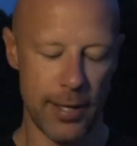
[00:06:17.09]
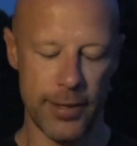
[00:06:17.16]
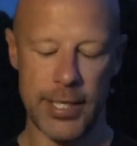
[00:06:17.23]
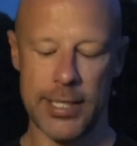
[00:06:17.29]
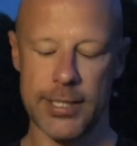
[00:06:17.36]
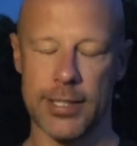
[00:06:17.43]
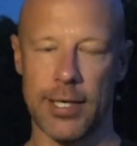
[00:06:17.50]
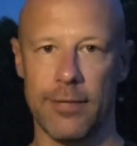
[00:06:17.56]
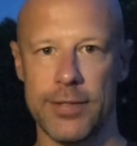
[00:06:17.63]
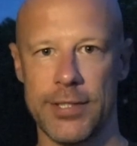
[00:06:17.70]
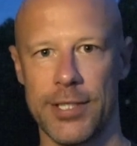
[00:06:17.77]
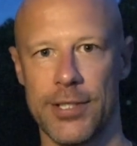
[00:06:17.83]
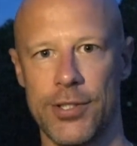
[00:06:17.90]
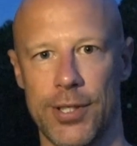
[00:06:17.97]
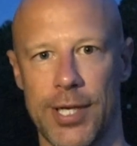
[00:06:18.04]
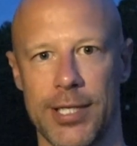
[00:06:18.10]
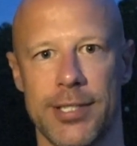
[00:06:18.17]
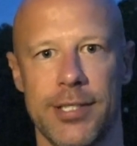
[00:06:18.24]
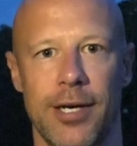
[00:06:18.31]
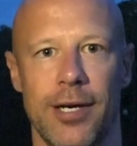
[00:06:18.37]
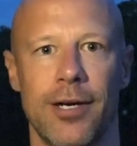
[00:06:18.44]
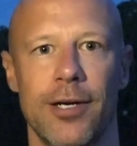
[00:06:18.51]
These obviously, as you guys
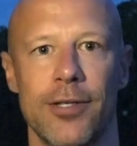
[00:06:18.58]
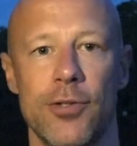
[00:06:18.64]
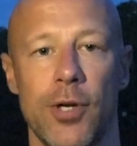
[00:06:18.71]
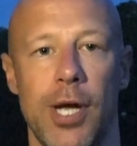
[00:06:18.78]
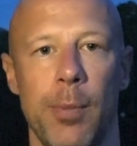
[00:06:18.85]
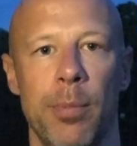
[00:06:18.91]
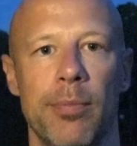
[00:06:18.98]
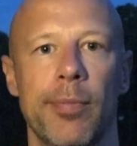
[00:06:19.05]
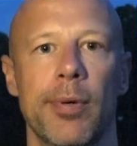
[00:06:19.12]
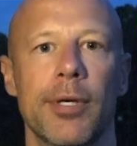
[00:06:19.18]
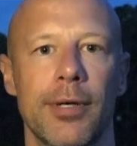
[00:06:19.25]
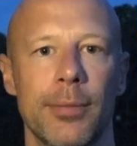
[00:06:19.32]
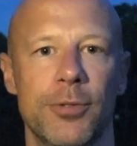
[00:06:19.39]
saw, are also capable